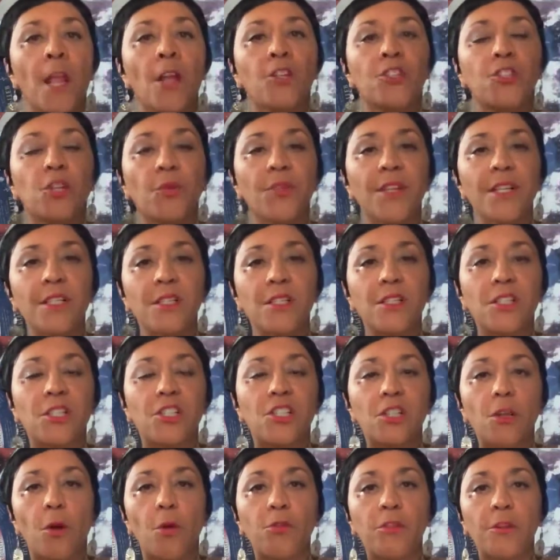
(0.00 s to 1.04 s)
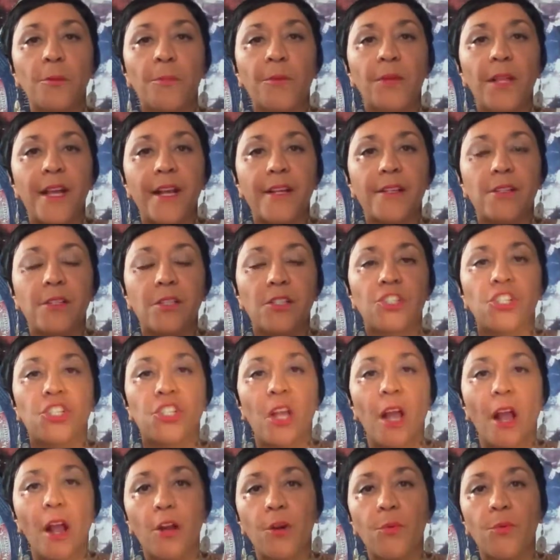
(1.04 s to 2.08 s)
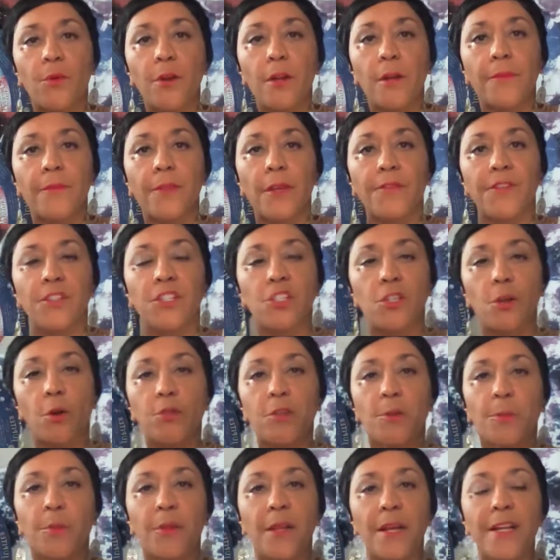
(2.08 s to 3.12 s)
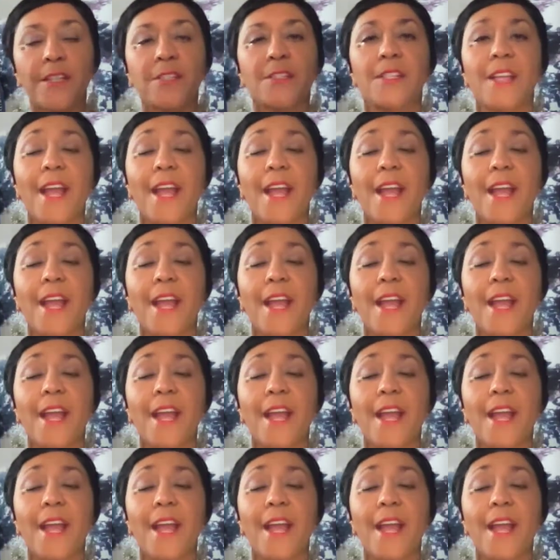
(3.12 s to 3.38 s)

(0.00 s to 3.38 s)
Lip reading: So this is the solar plex, the chakra of the solar plex.